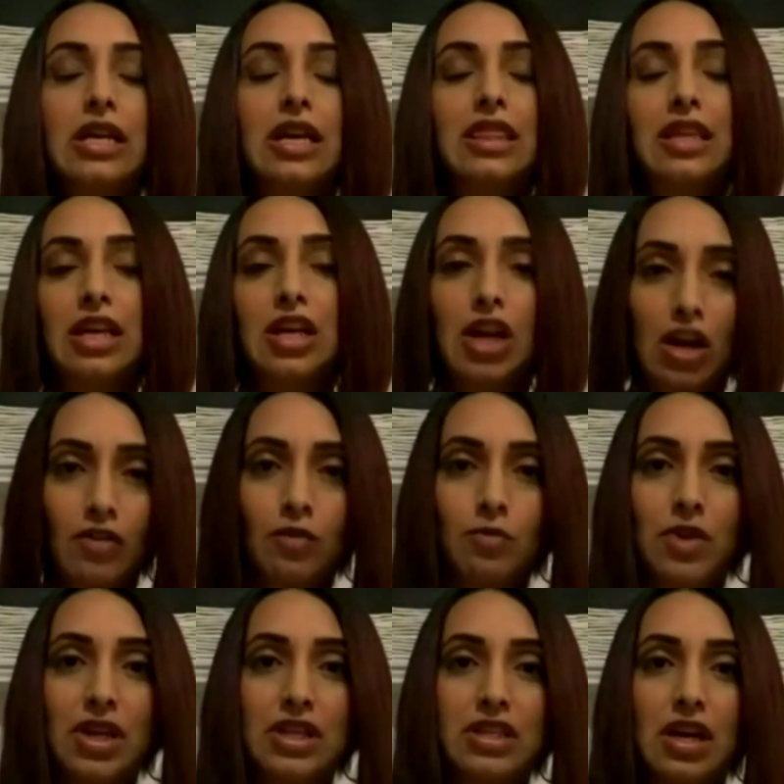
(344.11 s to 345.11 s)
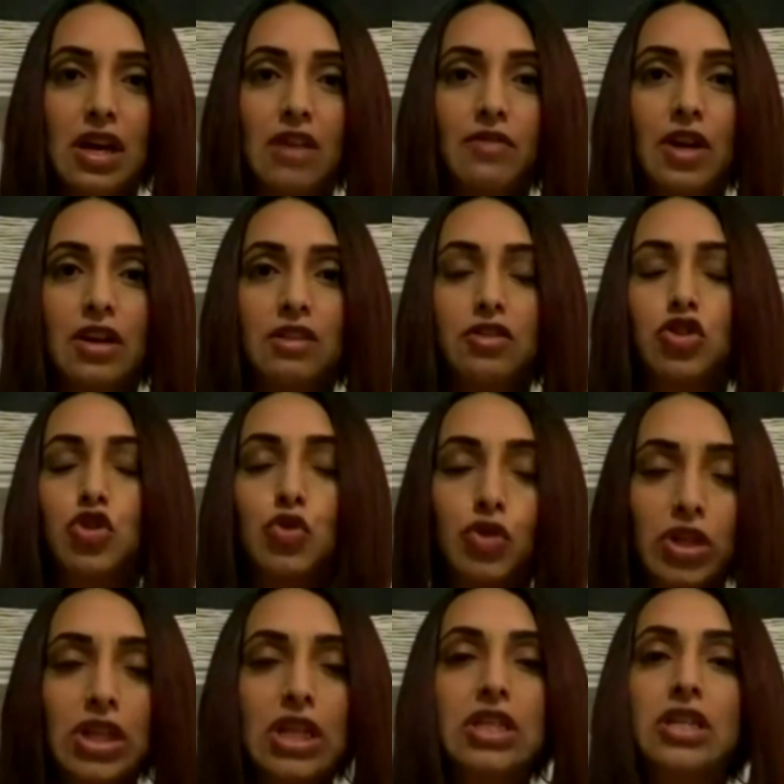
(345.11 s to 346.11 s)
the government of $1
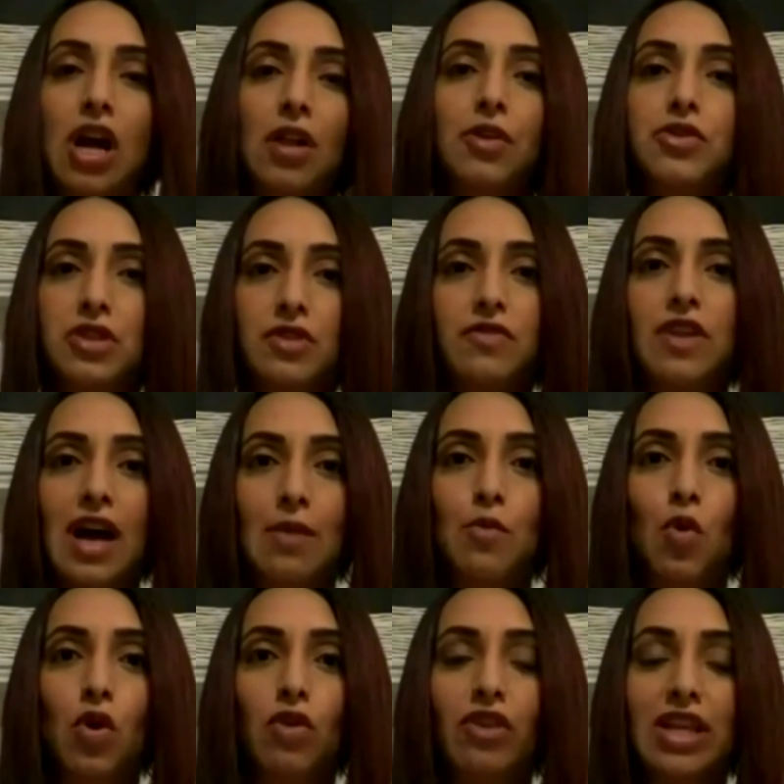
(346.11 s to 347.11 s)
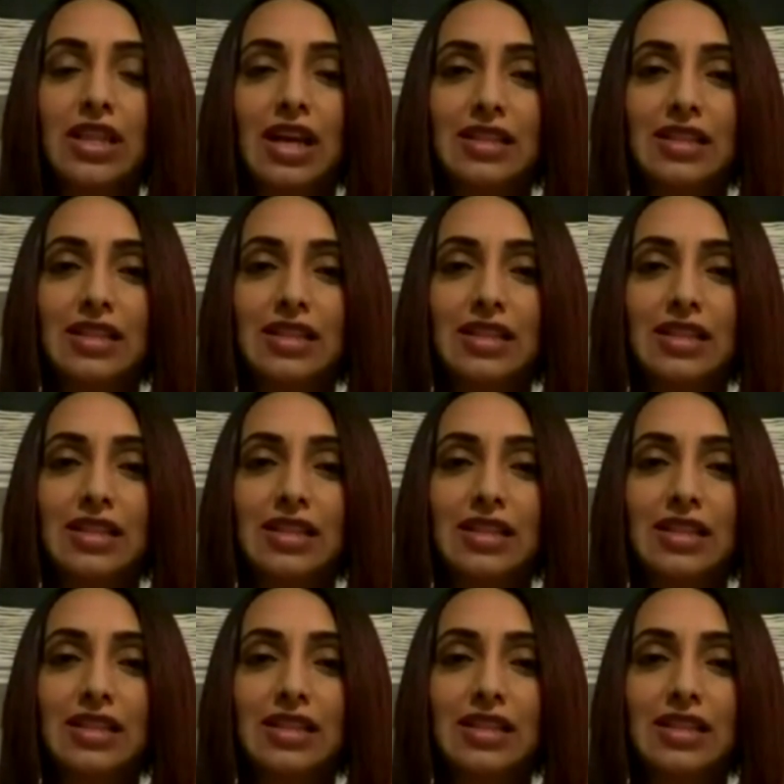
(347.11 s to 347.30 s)
trillion, if not more, right?